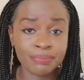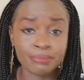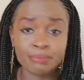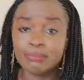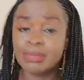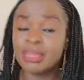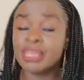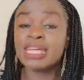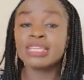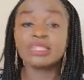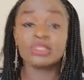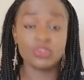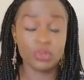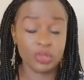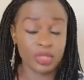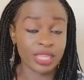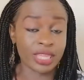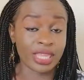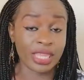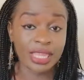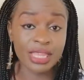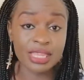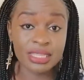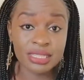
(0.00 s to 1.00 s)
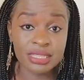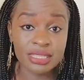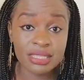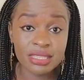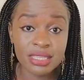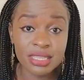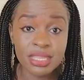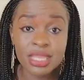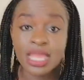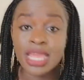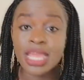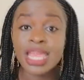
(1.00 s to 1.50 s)
But that's not the
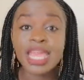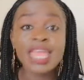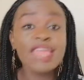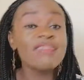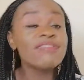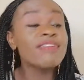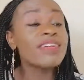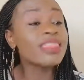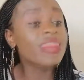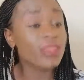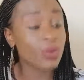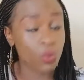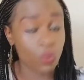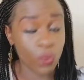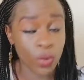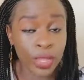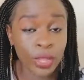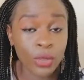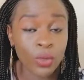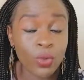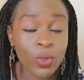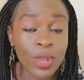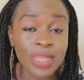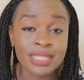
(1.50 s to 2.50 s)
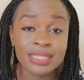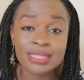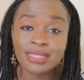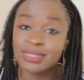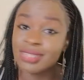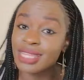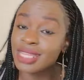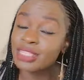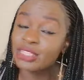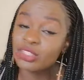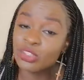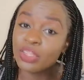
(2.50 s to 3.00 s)
case. Even the weak ones,
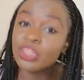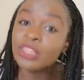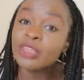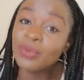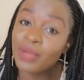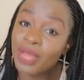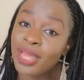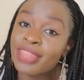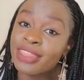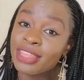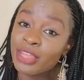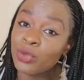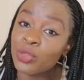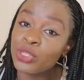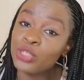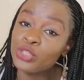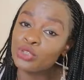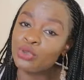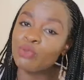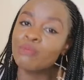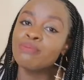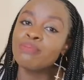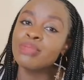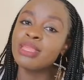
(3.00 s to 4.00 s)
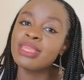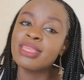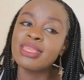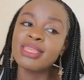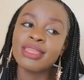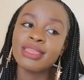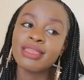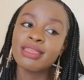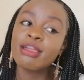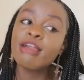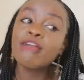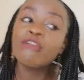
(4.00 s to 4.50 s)
that's not where they're going to be
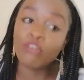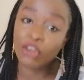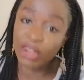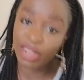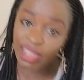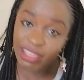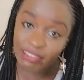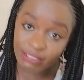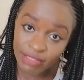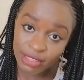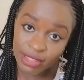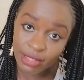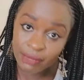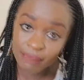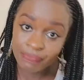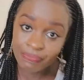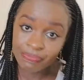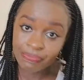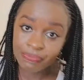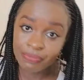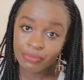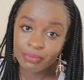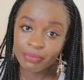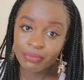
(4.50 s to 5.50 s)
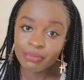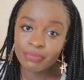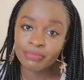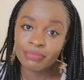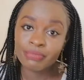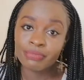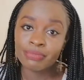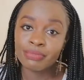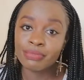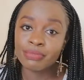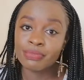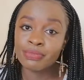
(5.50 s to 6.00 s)
forever.
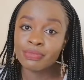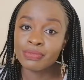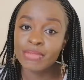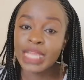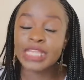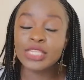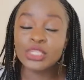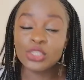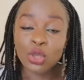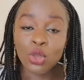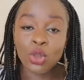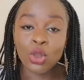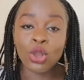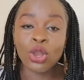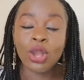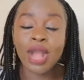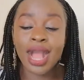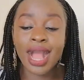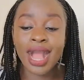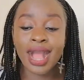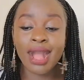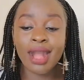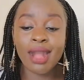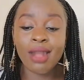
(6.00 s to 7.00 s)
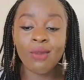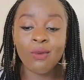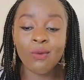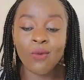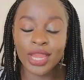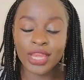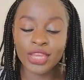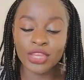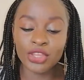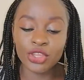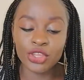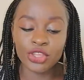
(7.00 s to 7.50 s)
So
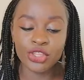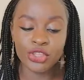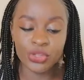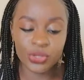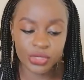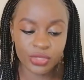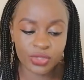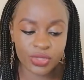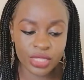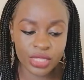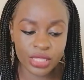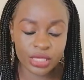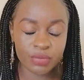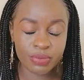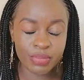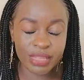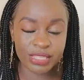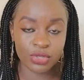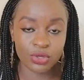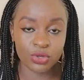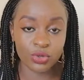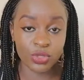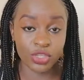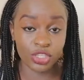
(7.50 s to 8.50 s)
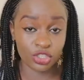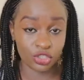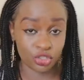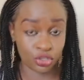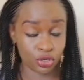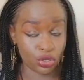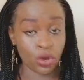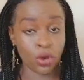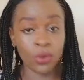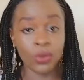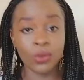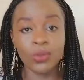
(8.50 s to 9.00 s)
when you're used to this person who is
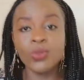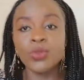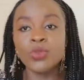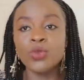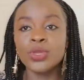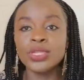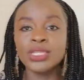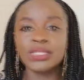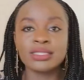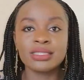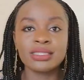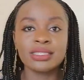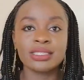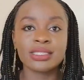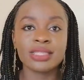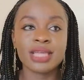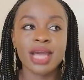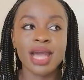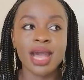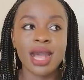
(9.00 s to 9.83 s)
strong, who is